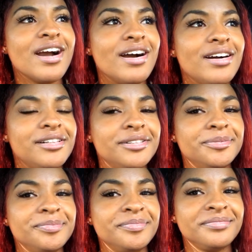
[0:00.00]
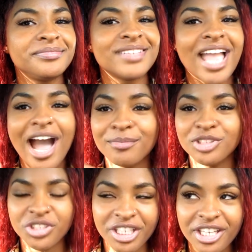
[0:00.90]
I'm
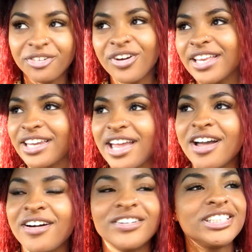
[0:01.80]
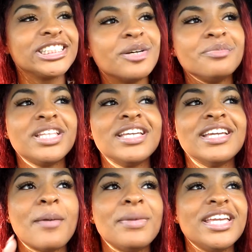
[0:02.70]
drinking right now or
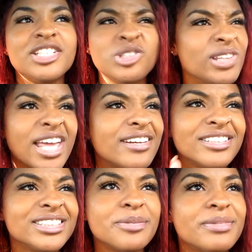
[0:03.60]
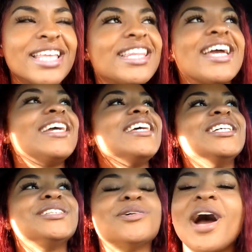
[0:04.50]
something, I'm gonna hit you later, something like that.
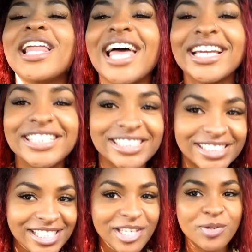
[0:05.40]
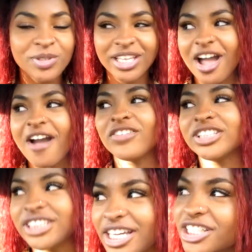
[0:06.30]
So I like continued the
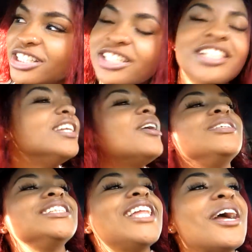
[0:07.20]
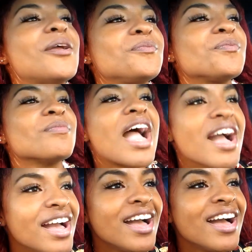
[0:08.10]
conversation, and I was like,
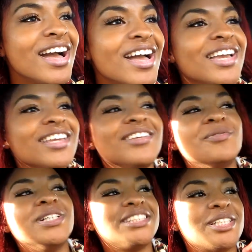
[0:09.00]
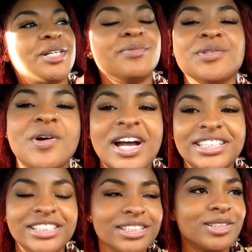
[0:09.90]
what's up? You know, I
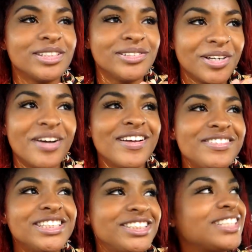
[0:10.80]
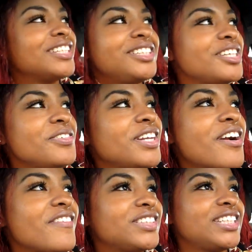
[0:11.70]
was just continuing the
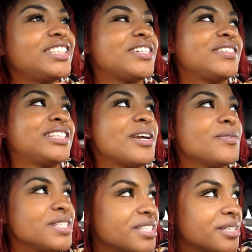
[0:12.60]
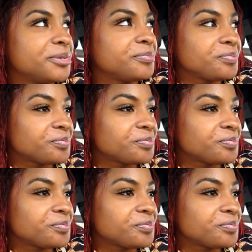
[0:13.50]
conversation. I was like, what's up?